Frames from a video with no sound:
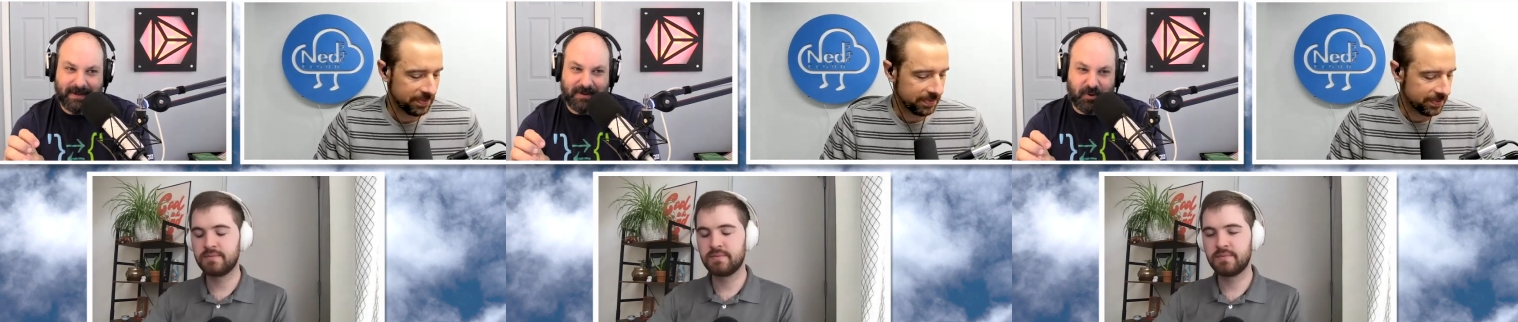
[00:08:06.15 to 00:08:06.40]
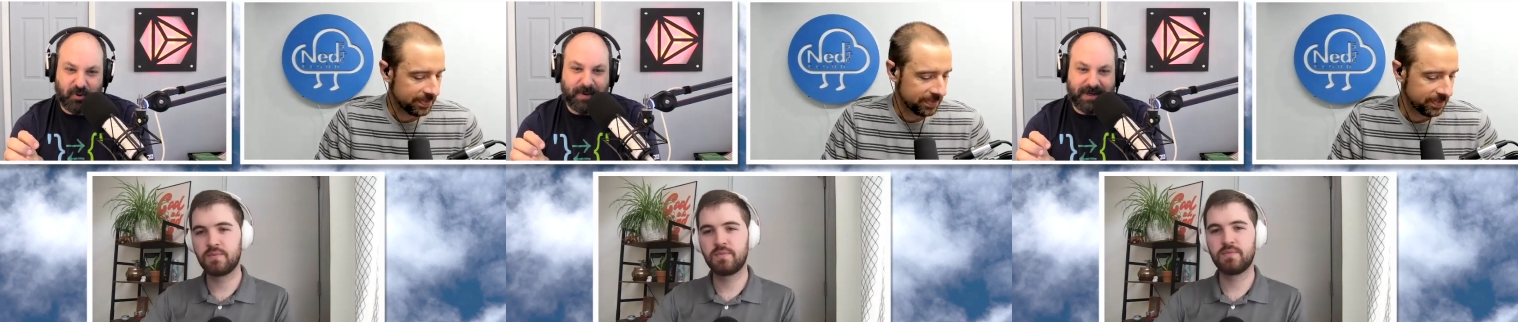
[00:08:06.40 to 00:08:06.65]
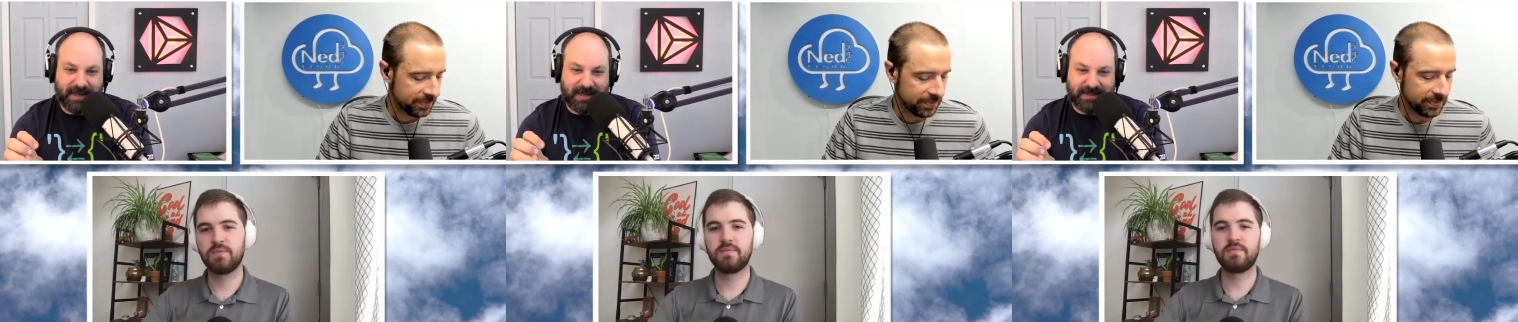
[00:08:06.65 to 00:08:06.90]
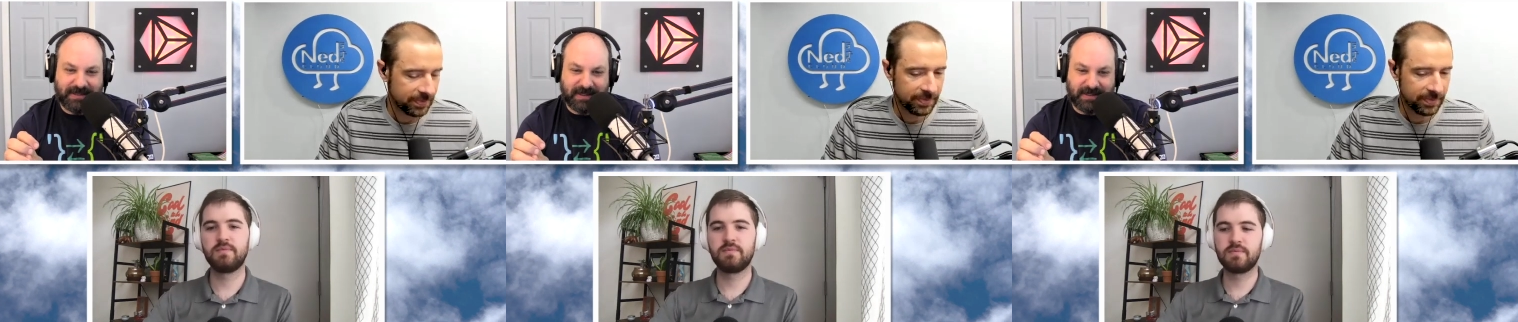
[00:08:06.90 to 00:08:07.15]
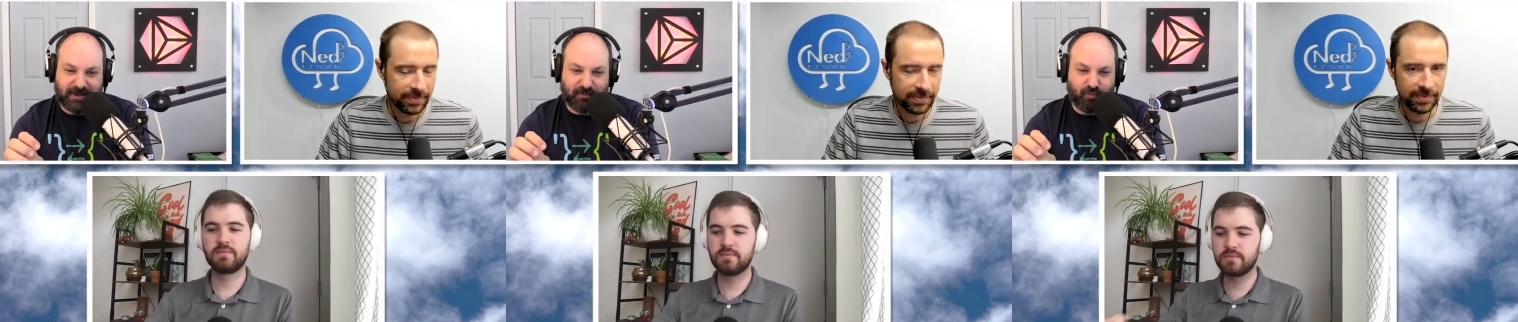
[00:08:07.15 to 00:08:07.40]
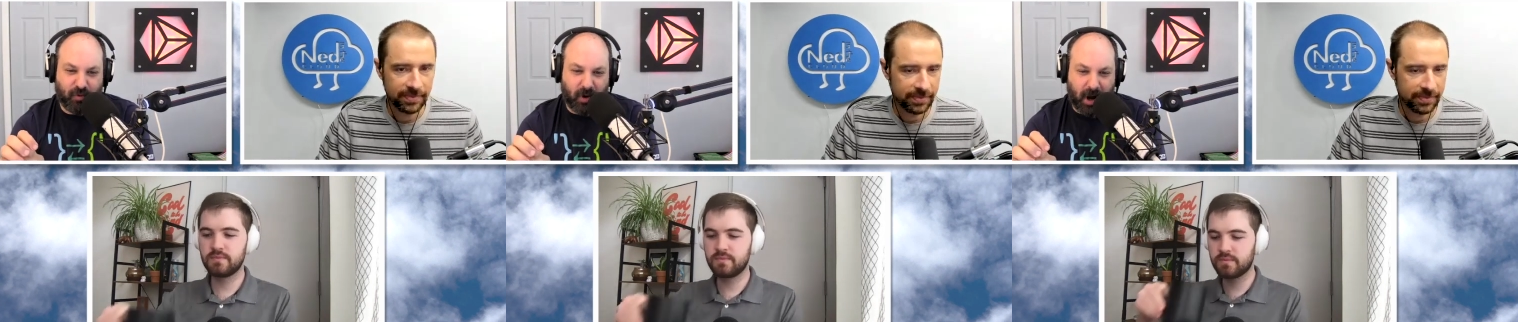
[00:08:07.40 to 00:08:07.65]
Speaker 1: Kubernetes is the
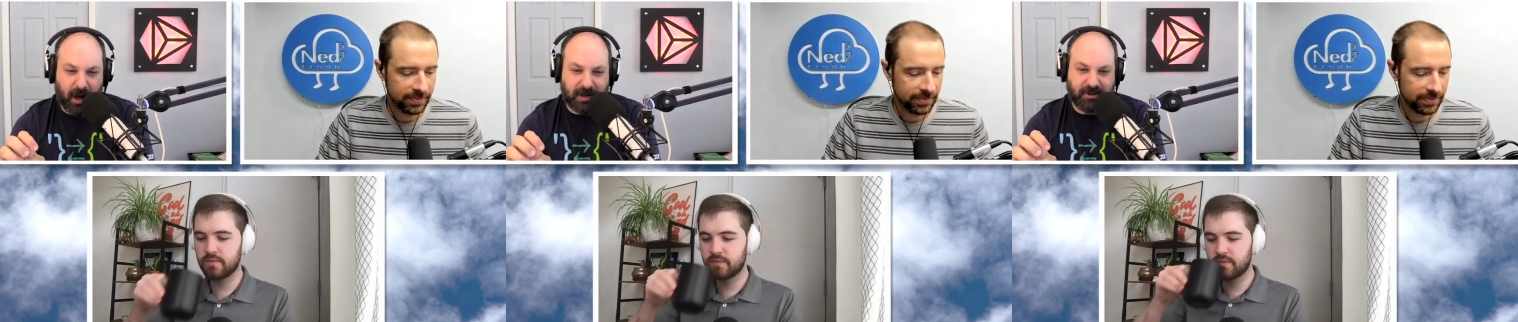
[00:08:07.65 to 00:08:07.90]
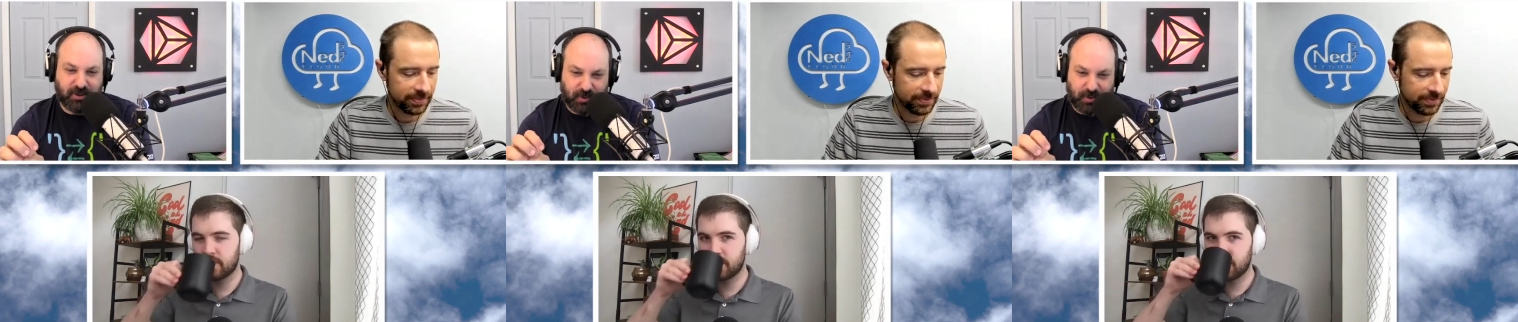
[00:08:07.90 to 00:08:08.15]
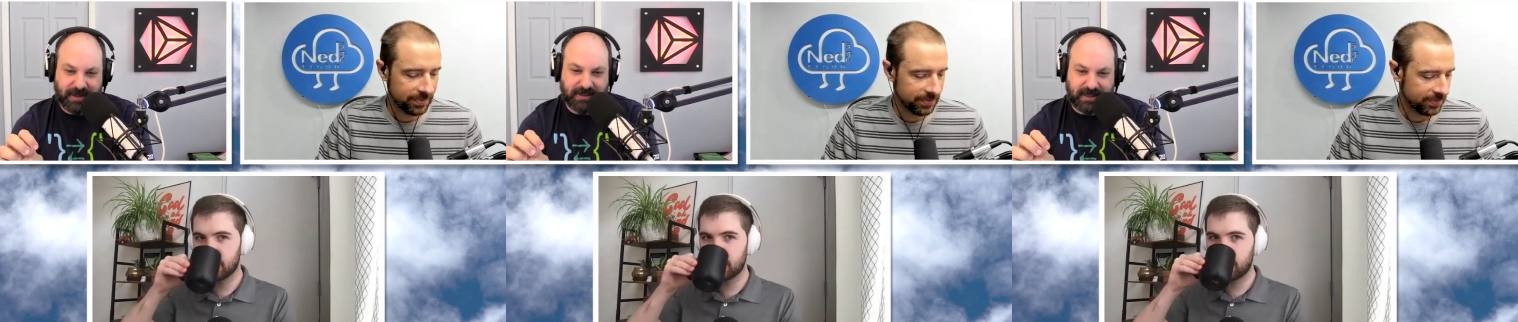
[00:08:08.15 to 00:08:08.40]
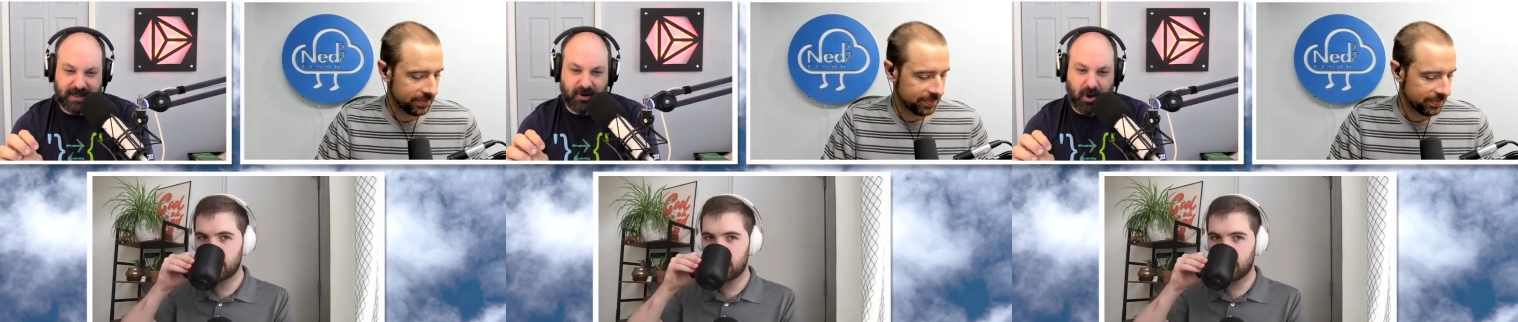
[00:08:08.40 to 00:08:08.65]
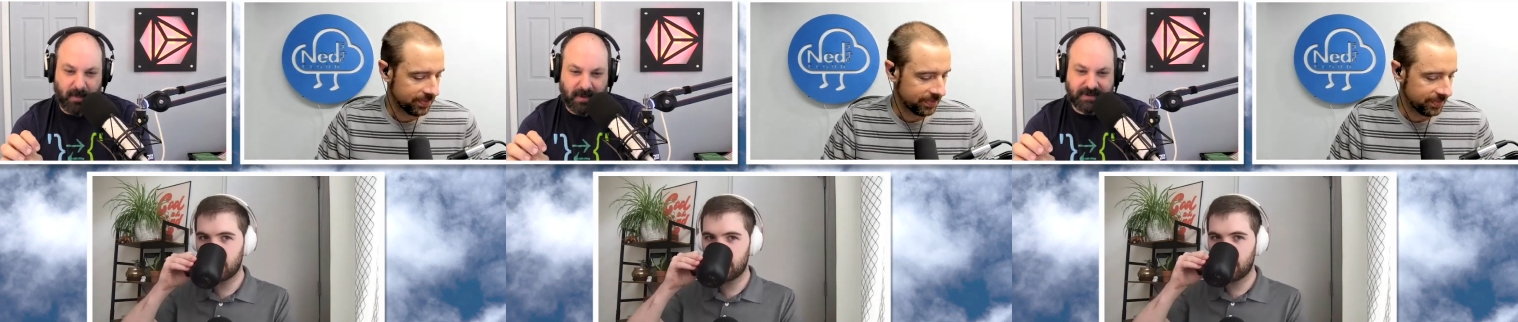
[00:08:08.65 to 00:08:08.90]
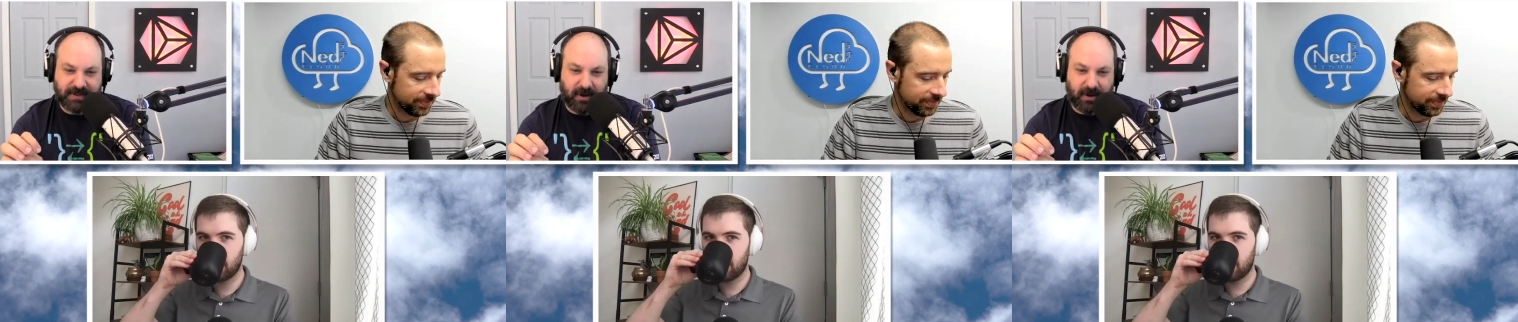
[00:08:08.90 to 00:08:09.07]
wrong choice in almost